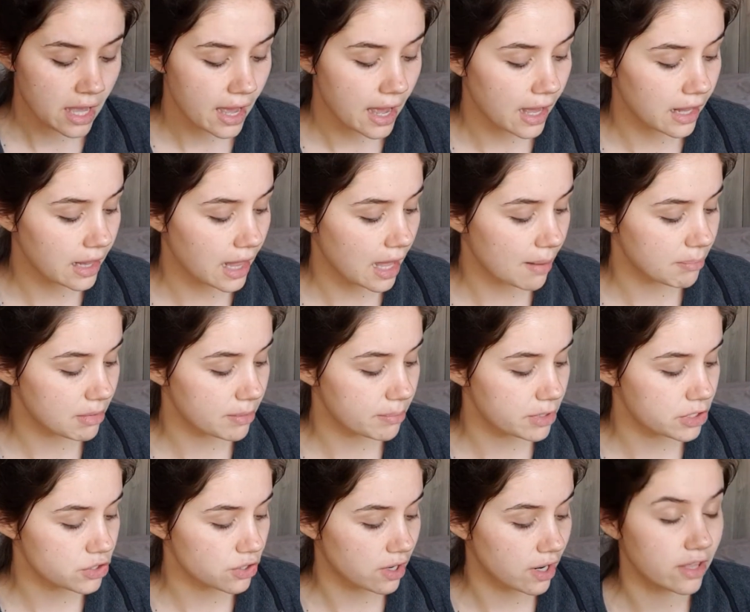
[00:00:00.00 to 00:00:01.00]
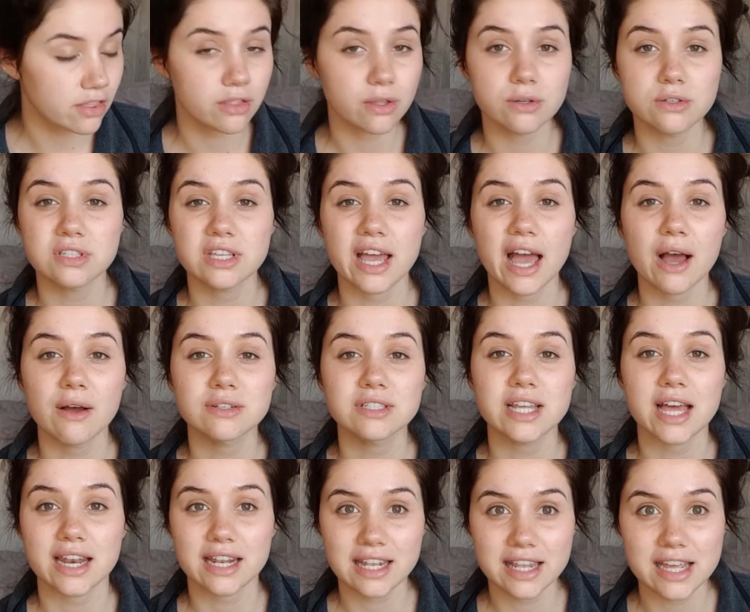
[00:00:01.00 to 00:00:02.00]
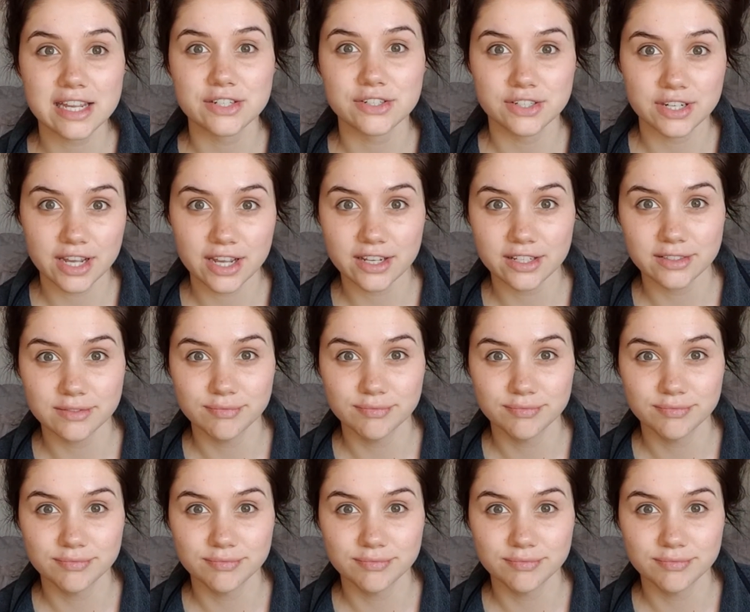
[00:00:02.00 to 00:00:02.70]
I'll happily be trying those out at a later date